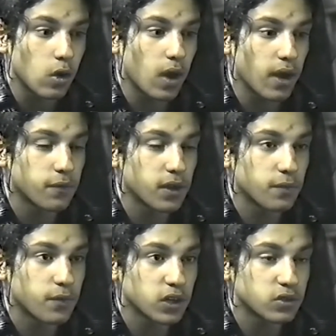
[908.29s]
Alright, for
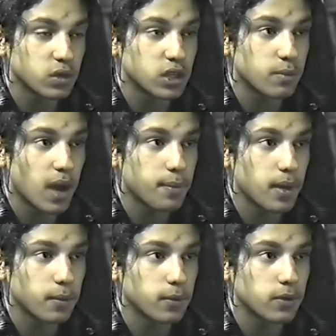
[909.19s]
the first one, you might
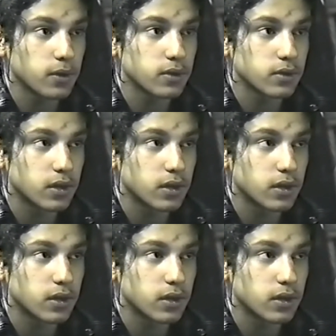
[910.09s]
be able,